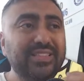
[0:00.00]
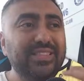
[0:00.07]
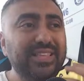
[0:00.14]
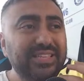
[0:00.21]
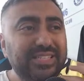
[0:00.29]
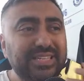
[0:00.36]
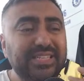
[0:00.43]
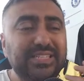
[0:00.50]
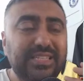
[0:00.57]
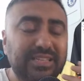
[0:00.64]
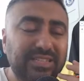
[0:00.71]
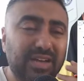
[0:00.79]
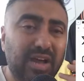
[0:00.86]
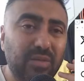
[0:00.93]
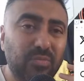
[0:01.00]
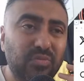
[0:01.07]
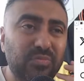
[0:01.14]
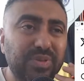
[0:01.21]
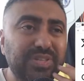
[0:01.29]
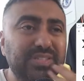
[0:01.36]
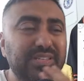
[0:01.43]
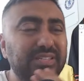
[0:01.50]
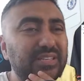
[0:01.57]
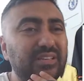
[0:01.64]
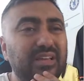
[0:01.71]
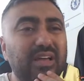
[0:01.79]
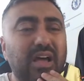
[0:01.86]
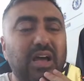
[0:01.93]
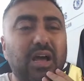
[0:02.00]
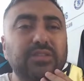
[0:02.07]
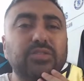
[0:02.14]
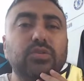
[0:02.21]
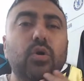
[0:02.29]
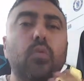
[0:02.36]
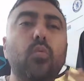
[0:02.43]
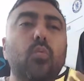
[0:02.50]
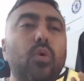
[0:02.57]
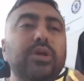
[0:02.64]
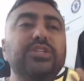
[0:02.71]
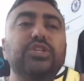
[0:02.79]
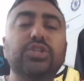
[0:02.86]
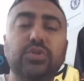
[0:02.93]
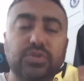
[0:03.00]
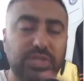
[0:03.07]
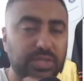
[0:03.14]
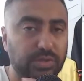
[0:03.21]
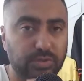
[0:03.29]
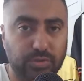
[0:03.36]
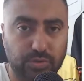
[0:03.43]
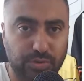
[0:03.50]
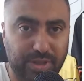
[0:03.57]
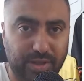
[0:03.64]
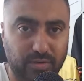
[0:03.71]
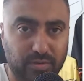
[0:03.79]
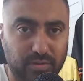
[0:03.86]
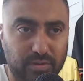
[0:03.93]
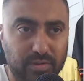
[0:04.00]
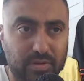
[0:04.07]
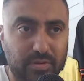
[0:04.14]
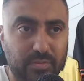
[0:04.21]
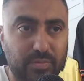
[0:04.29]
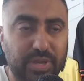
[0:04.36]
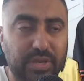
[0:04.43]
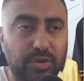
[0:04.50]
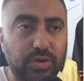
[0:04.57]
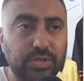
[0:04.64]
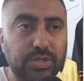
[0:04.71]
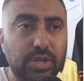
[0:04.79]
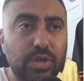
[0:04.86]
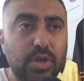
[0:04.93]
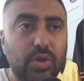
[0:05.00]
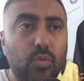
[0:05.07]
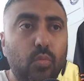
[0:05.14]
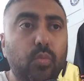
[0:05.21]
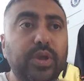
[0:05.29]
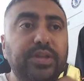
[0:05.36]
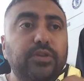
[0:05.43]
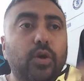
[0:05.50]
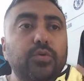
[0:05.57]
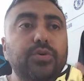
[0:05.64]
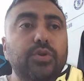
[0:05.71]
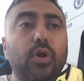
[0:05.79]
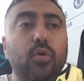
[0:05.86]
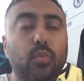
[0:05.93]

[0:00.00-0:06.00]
This is the type of business I don't want Chelsea to do now, because we don't know.